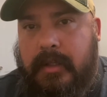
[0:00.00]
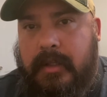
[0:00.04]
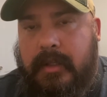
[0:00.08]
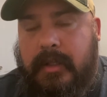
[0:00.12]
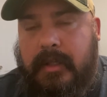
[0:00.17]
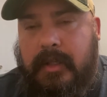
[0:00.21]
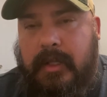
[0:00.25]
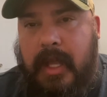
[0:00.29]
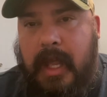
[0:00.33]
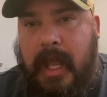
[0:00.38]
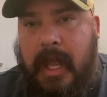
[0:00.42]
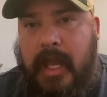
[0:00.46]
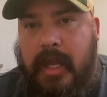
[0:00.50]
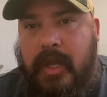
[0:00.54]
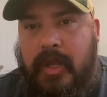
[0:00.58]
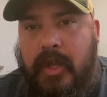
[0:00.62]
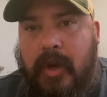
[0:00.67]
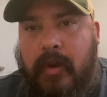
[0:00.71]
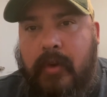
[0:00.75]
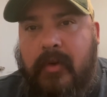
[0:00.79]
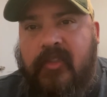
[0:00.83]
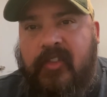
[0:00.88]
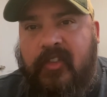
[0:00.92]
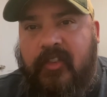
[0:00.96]
had
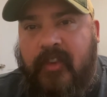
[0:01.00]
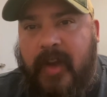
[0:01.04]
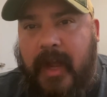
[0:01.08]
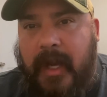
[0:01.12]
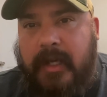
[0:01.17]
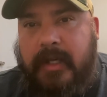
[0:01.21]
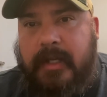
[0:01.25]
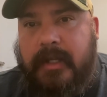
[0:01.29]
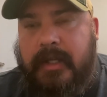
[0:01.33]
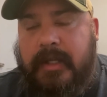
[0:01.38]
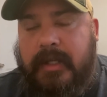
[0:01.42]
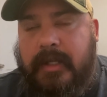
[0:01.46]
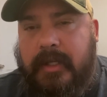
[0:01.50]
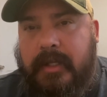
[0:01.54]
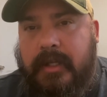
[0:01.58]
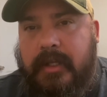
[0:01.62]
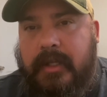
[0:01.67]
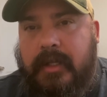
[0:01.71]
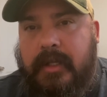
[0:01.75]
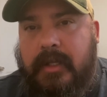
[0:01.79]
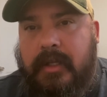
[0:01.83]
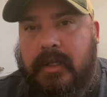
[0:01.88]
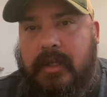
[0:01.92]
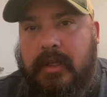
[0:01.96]
no effect
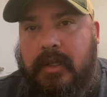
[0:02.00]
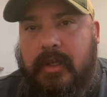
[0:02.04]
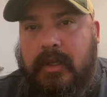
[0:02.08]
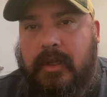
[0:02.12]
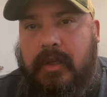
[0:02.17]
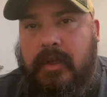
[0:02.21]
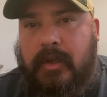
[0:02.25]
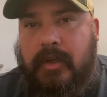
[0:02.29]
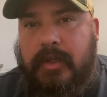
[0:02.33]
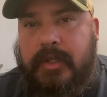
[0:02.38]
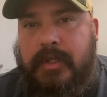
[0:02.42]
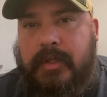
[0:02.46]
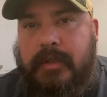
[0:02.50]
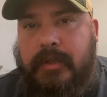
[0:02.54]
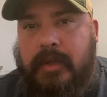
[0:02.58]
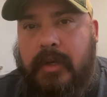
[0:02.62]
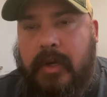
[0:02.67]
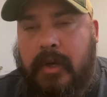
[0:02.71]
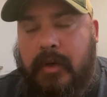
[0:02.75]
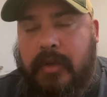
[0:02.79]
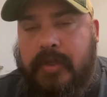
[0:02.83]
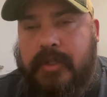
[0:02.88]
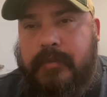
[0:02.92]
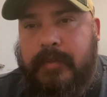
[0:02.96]
on
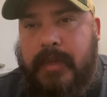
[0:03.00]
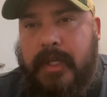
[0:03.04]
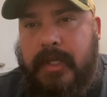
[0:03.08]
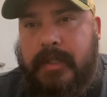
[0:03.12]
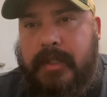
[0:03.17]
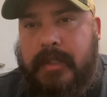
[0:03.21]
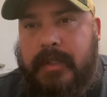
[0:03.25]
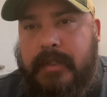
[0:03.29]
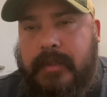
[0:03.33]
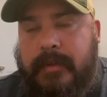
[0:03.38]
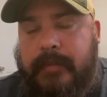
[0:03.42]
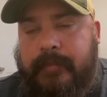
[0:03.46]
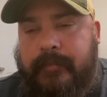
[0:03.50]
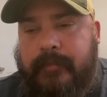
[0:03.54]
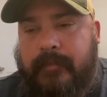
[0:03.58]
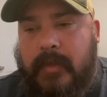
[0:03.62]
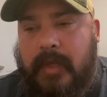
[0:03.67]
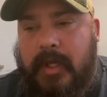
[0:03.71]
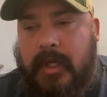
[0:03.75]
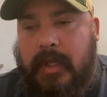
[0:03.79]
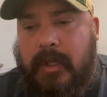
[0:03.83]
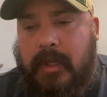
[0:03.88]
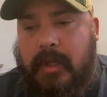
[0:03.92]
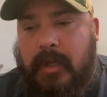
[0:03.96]
Earl Spence.
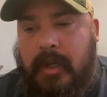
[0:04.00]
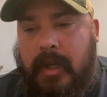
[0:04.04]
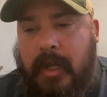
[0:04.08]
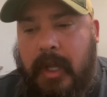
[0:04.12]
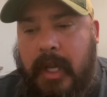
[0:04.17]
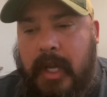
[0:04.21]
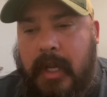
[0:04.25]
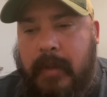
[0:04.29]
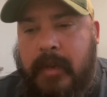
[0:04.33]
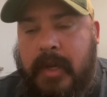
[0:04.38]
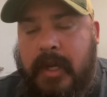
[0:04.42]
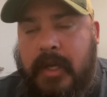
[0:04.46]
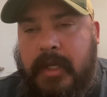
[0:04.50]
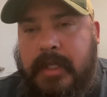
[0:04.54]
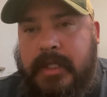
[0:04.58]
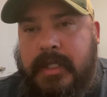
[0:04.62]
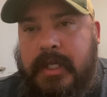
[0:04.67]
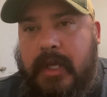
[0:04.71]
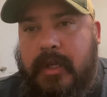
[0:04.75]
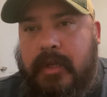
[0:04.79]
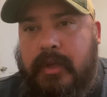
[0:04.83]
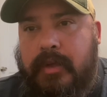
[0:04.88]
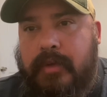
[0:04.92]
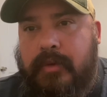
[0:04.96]
And I'm here to
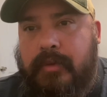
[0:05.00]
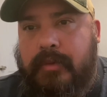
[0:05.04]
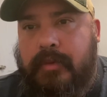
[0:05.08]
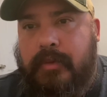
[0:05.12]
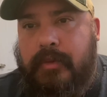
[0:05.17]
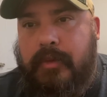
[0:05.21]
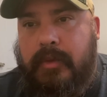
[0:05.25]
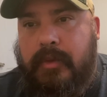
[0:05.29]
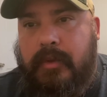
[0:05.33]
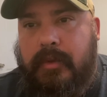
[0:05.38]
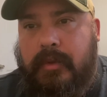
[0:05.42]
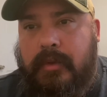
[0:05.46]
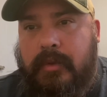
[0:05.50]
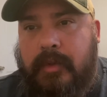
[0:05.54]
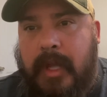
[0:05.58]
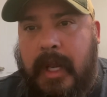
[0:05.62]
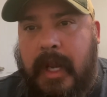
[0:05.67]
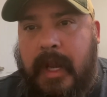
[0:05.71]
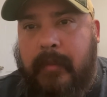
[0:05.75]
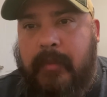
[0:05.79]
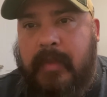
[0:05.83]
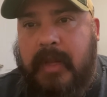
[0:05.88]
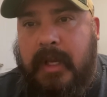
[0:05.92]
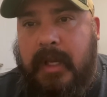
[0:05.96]
tell you that
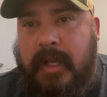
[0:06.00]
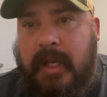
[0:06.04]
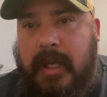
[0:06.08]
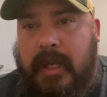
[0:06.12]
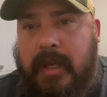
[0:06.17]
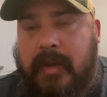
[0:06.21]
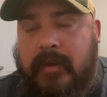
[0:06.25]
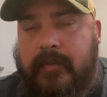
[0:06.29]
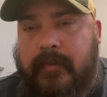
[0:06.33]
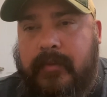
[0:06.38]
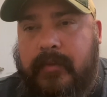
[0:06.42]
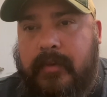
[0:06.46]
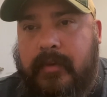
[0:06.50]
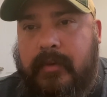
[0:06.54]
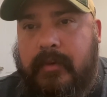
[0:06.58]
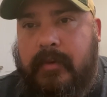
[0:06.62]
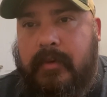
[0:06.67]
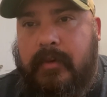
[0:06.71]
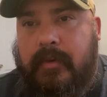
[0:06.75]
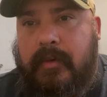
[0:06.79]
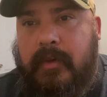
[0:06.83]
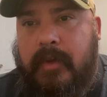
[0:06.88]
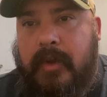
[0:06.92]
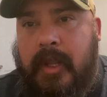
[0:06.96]
I believe
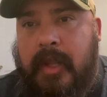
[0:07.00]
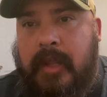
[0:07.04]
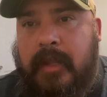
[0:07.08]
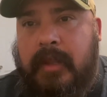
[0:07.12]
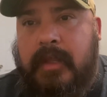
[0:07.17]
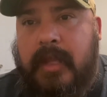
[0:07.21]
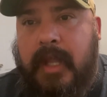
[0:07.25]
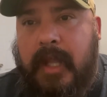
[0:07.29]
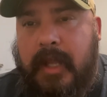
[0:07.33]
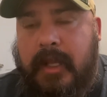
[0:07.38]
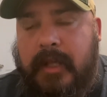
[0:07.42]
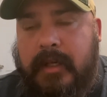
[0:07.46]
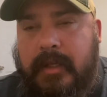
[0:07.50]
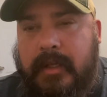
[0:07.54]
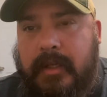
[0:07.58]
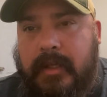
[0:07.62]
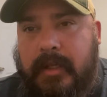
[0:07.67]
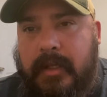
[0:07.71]
it did.